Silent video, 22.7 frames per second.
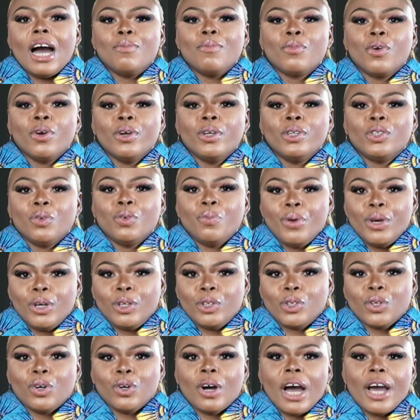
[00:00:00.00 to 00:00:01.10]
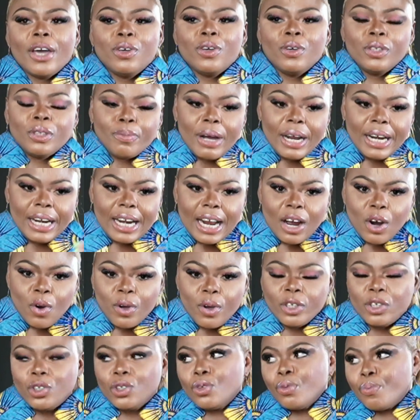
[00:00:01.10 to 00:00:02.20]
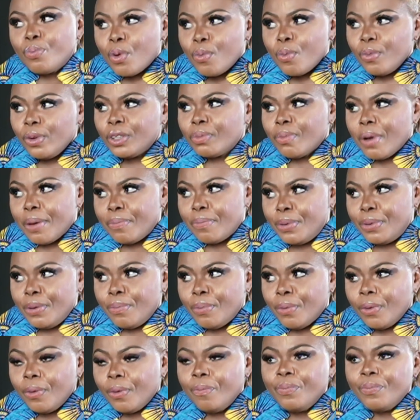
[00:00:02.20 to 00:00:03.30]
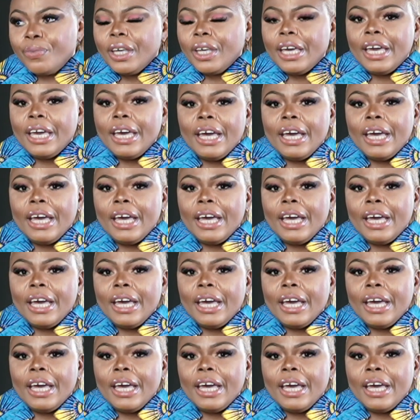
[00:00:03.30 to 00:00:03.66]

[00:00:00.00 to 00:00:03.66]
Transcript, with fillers: I'm going to make sure I use my language to promote my people. Mm.